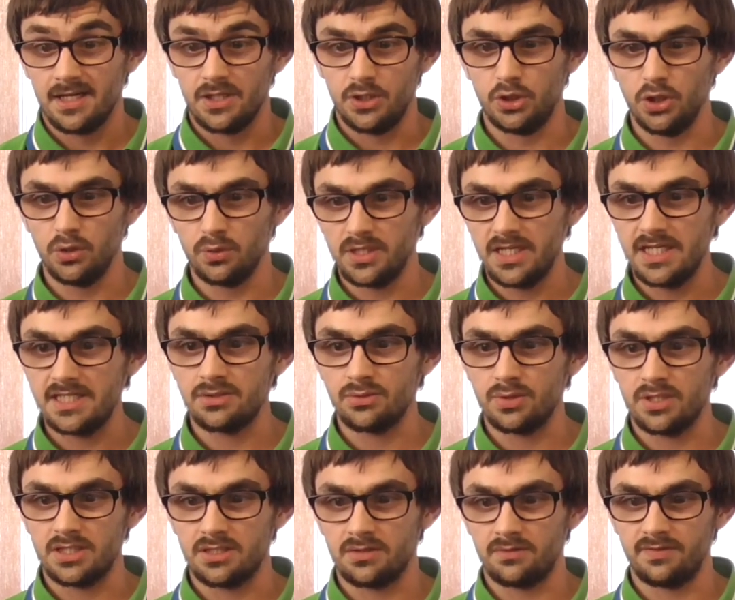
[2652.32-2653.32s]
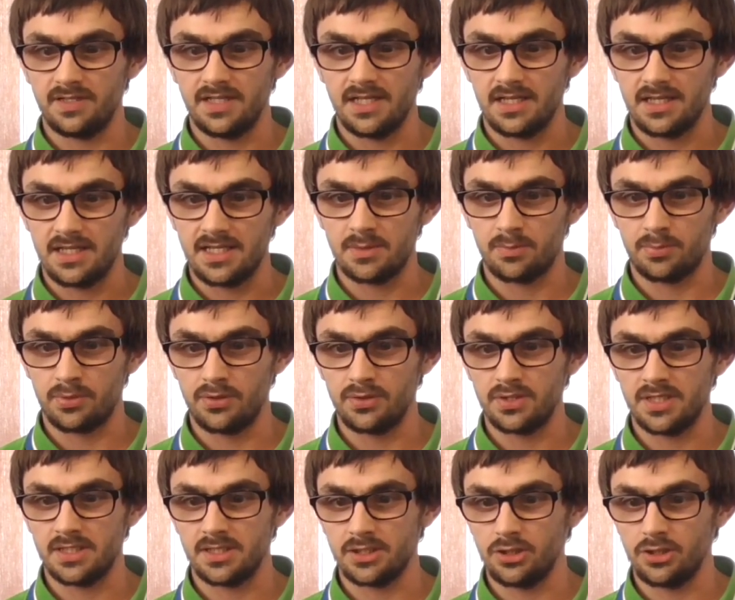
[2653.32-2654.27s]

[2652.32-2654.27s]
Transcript: You don't need to intervene this process,